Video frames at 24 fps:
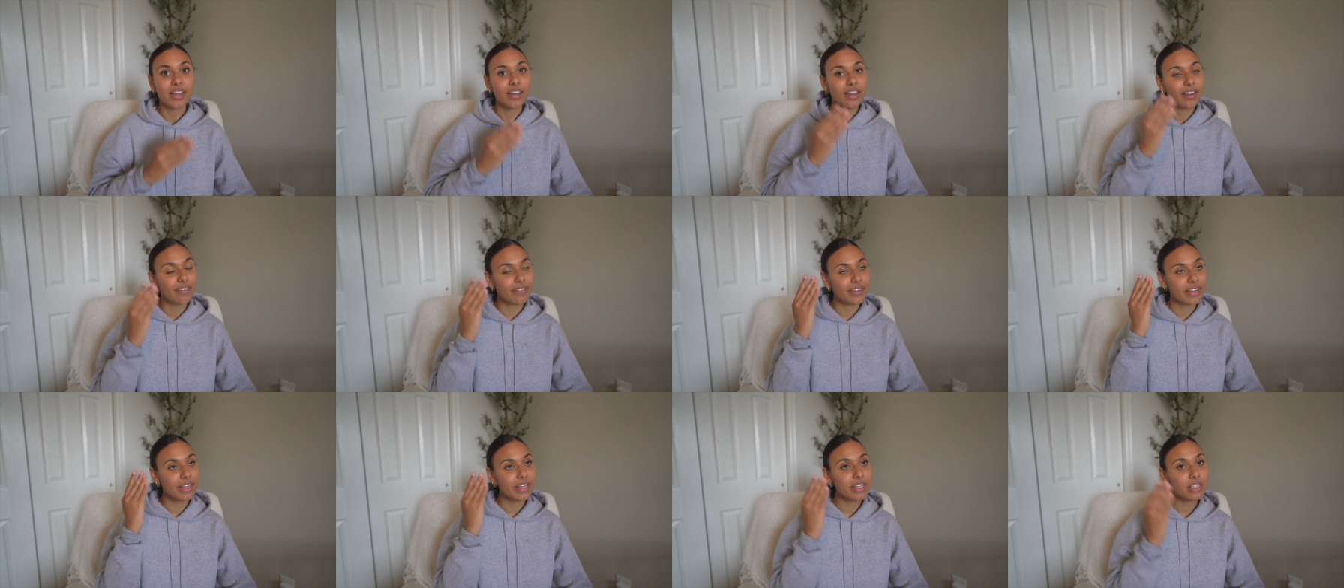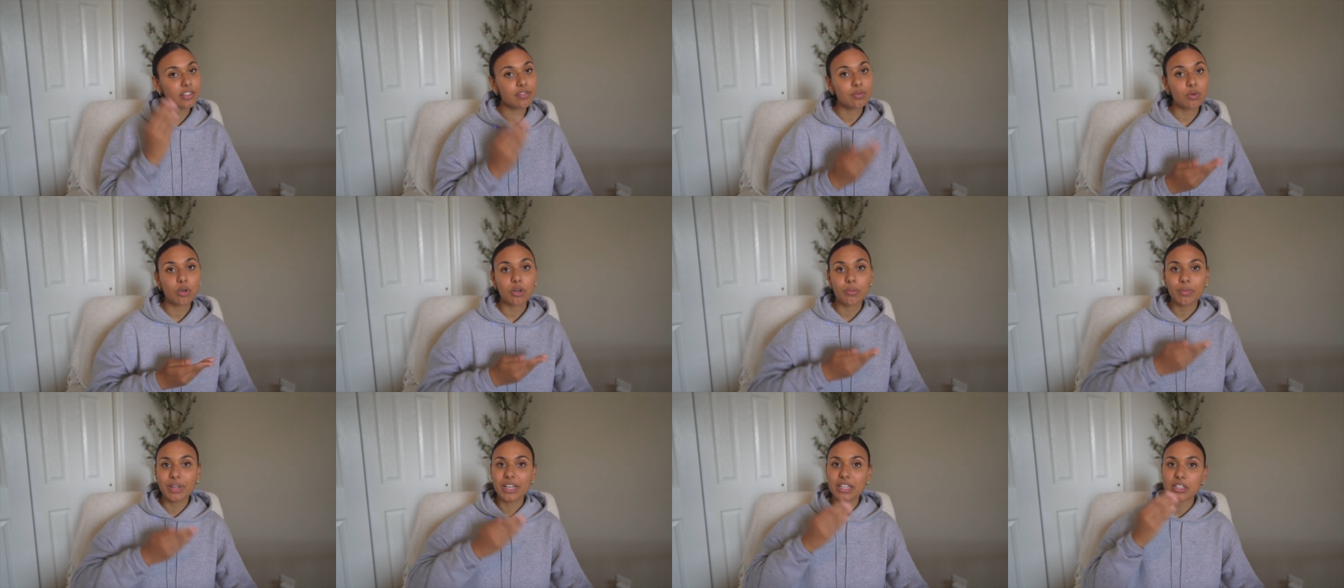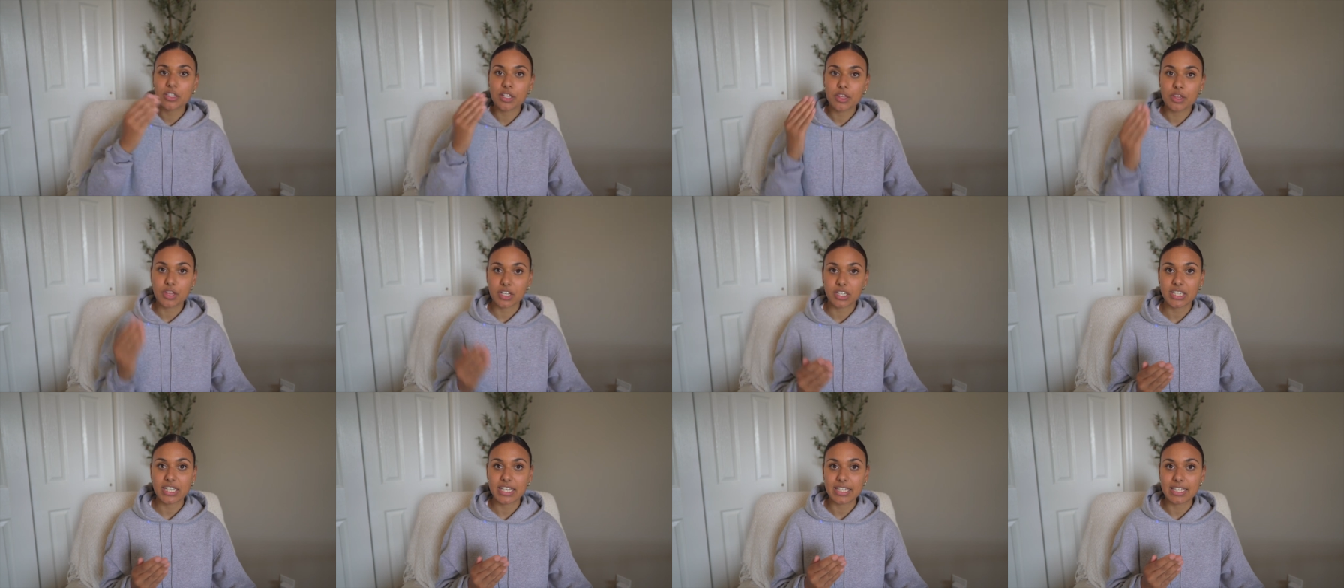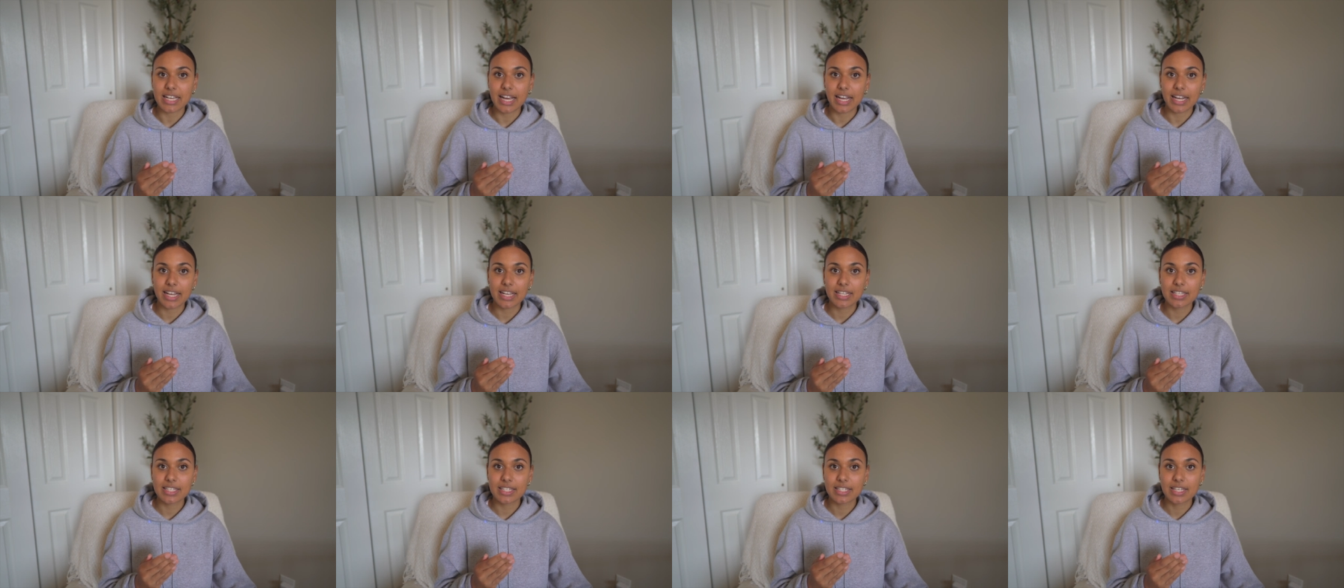If it hits 4 minutes and 30
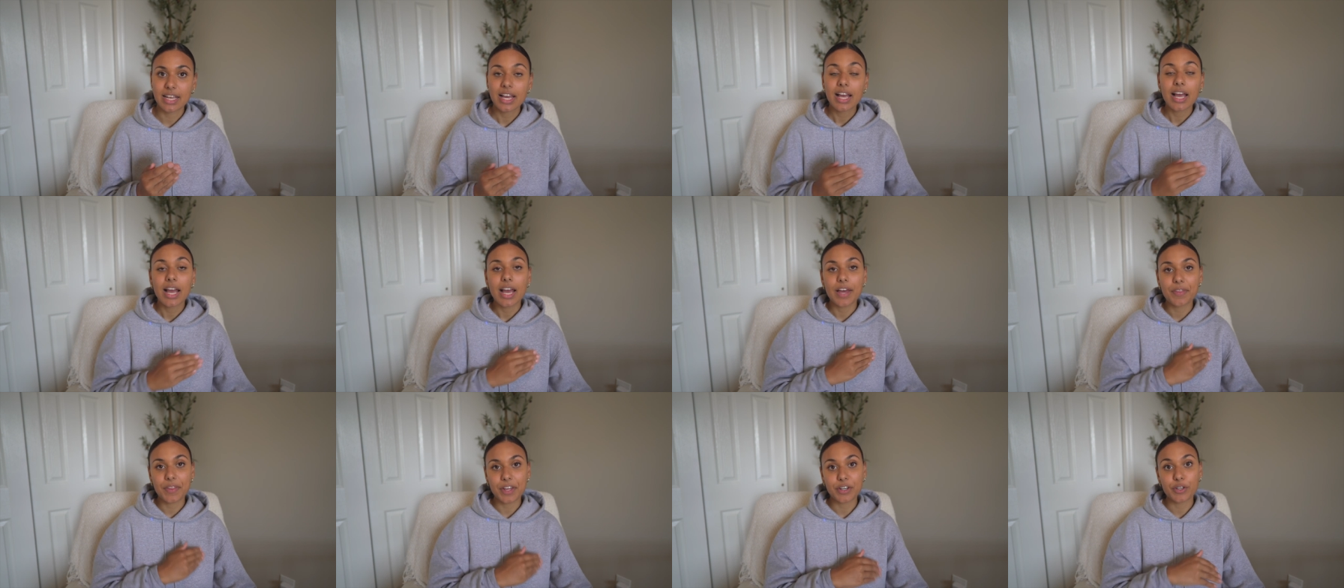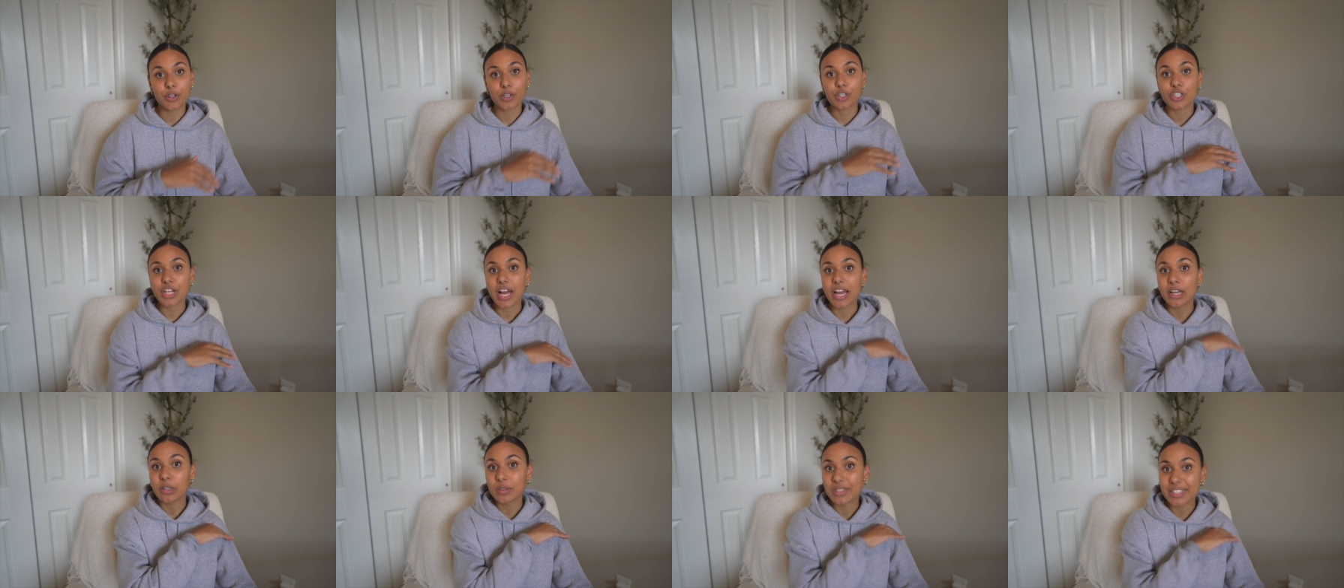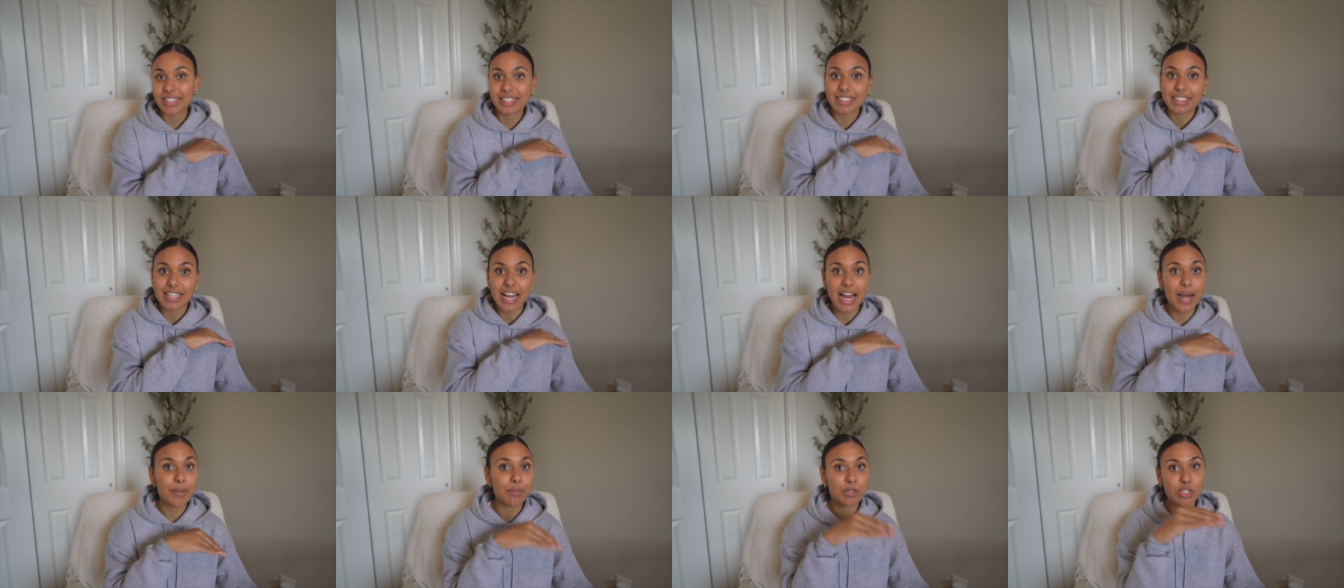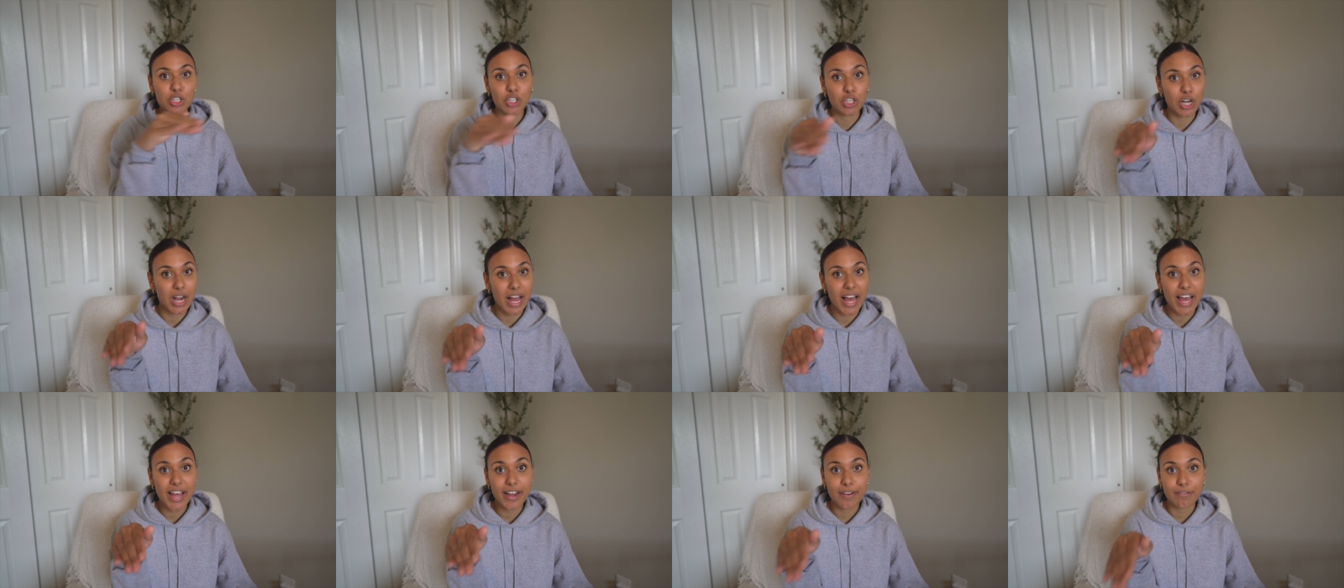seconds and then your child stops
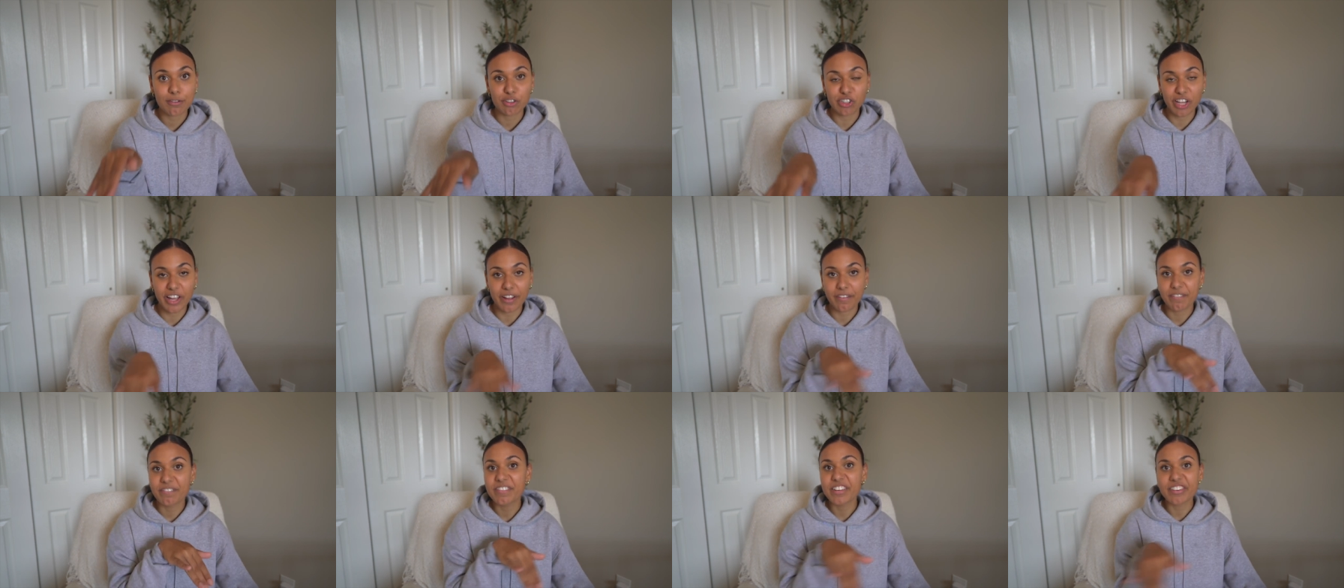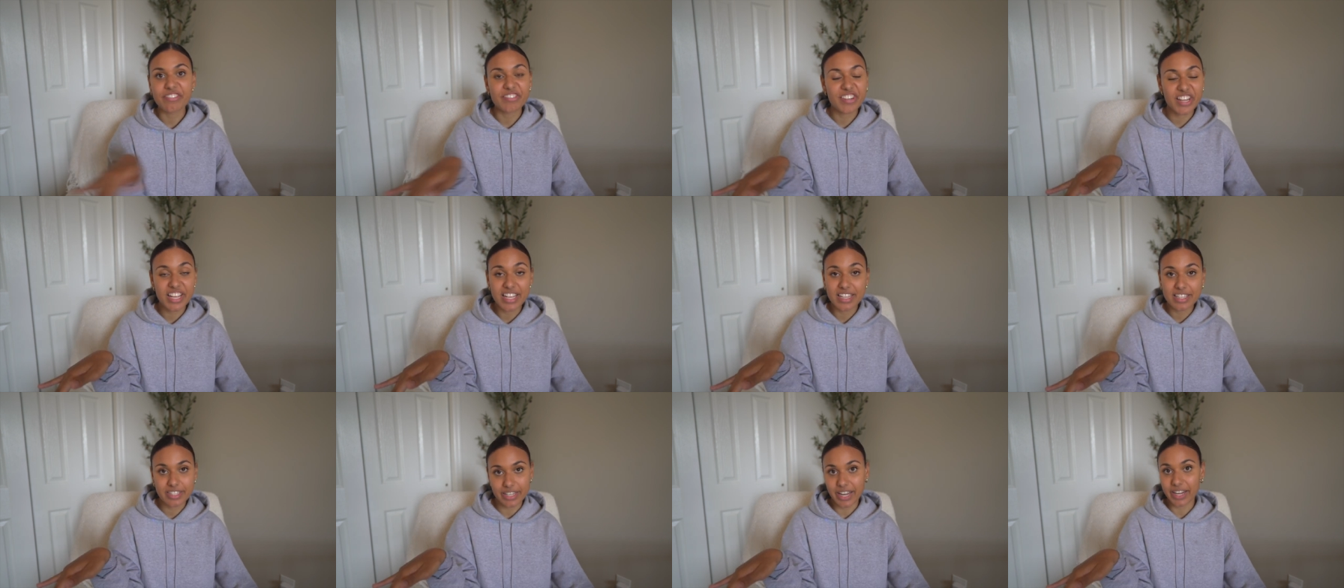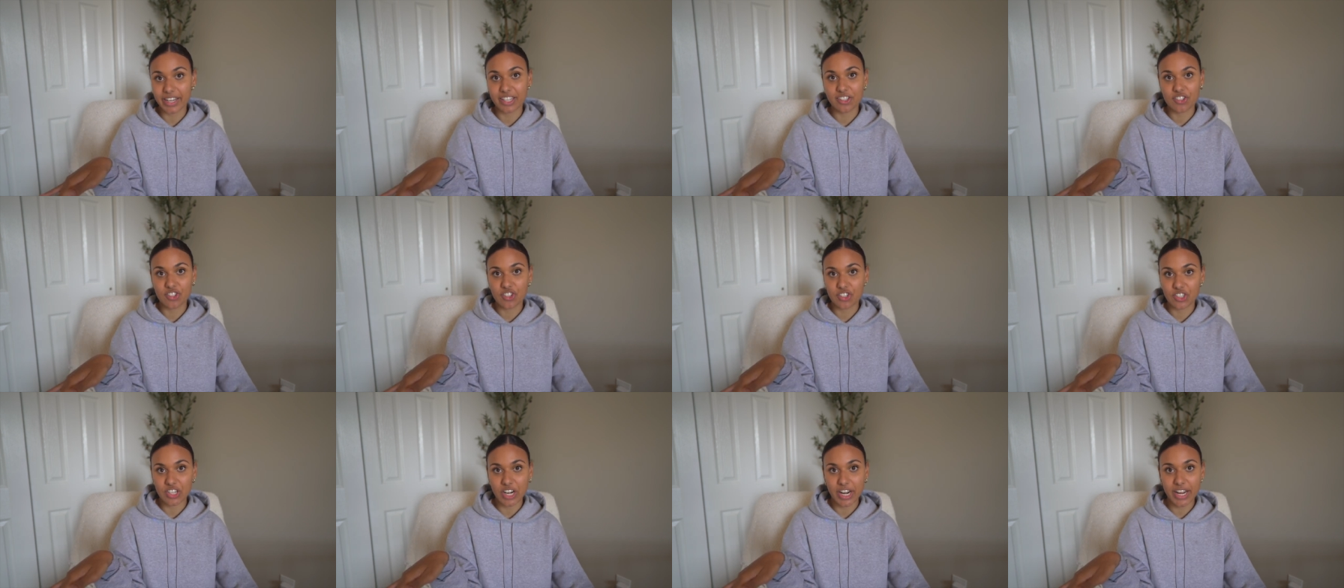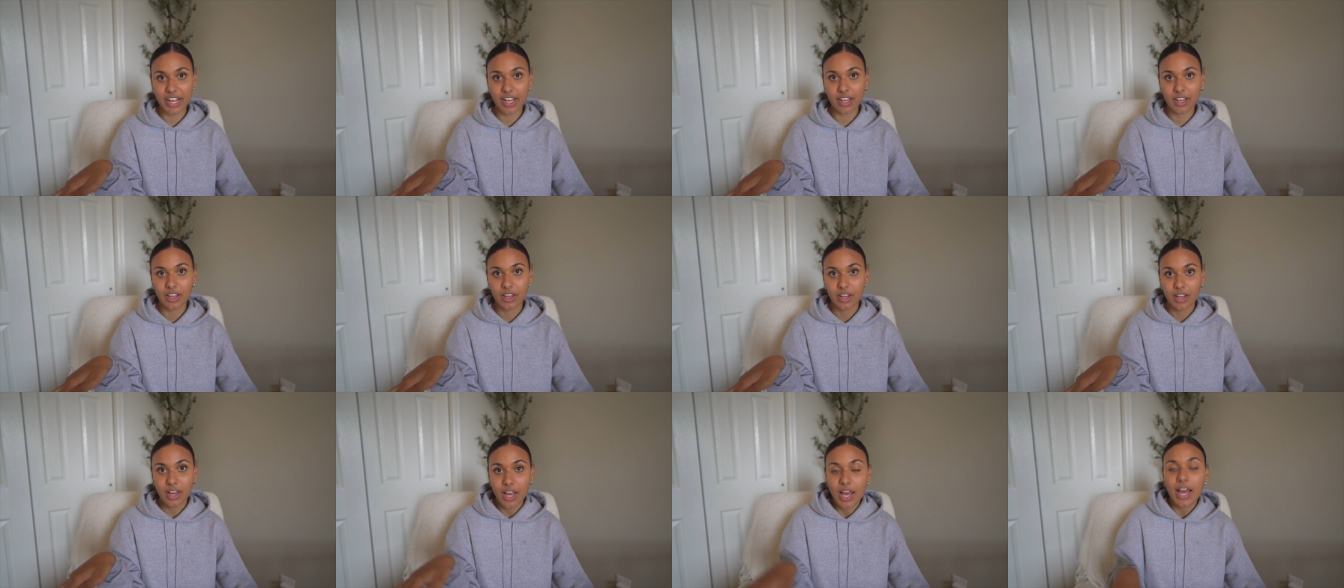crying for like 15 seconds
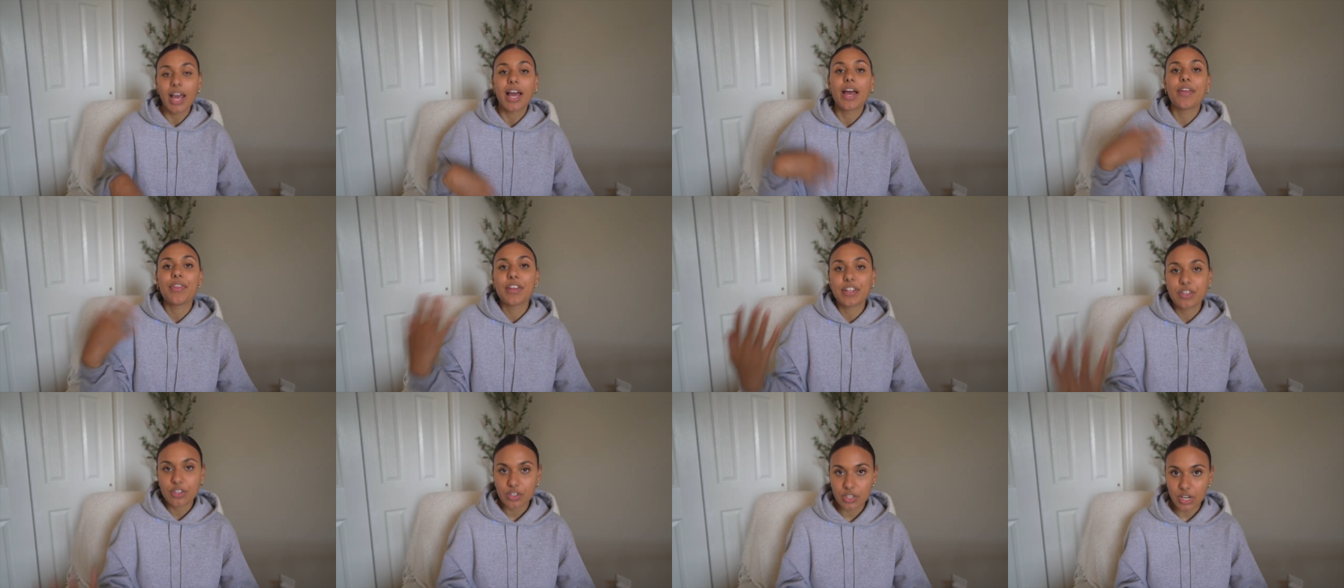straight and then